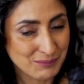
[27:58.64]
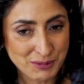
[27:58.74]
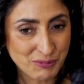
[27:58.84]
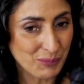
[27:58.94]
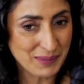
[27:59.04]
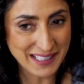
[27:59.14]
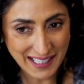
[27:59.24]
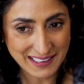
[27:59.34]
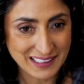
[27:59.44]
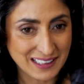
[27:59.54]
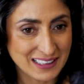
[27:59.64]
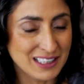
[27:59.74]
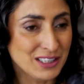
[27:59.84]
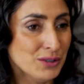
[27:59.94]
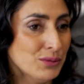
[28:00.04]
Before we end, like,
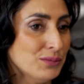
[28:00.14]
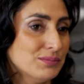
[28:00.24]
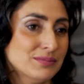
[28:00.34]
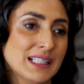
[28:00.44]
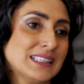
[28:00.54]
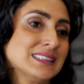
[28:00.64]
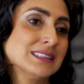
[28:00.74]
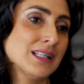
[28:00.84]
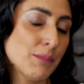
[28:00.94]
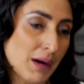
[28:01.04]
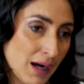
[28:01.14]
can you sum